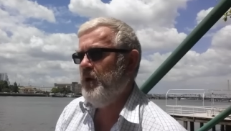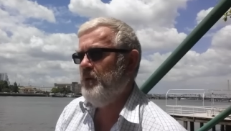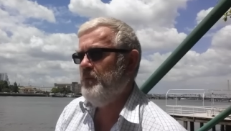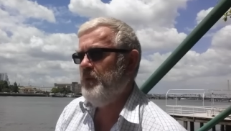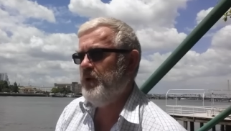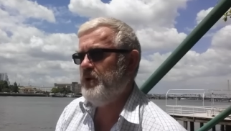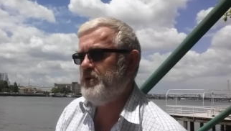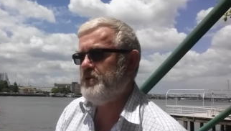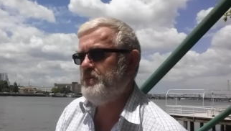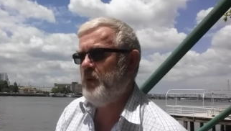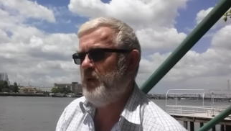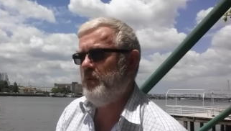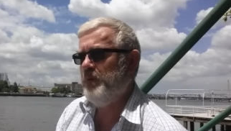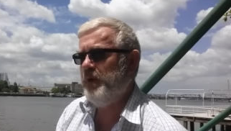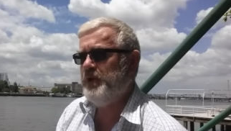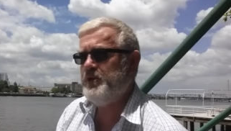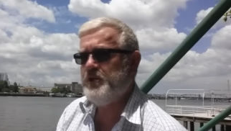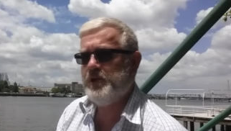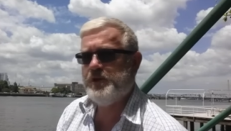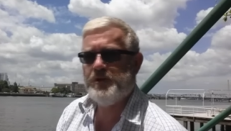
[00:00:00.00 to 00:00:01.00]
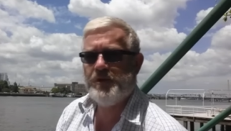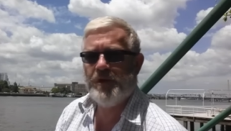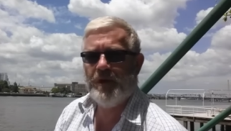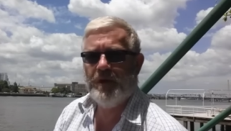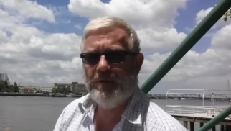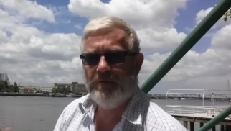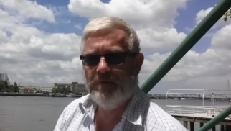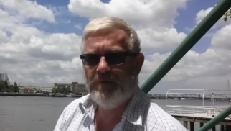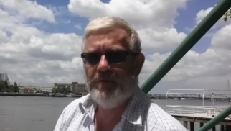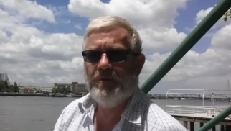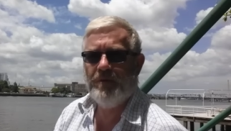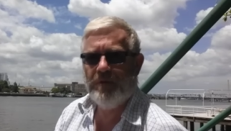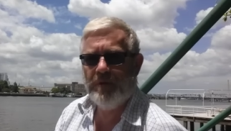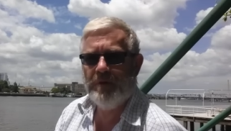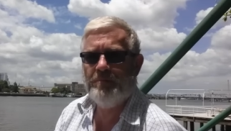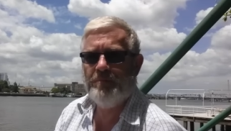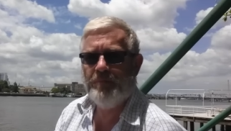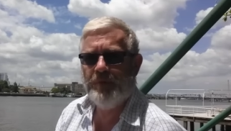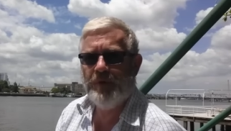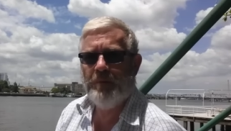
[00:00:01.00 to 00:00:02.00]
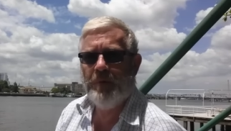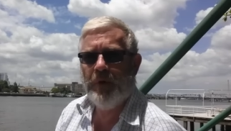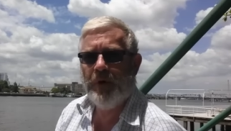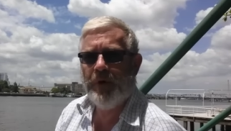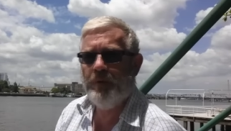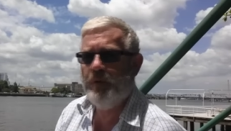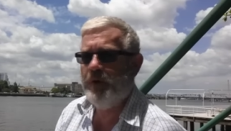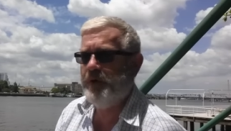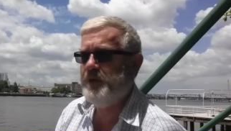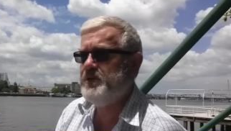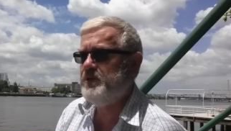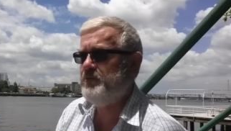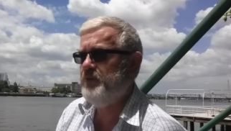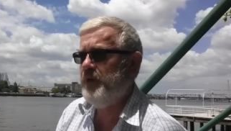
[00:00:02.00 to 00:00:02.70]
But it's probably just the, the, the body wanting to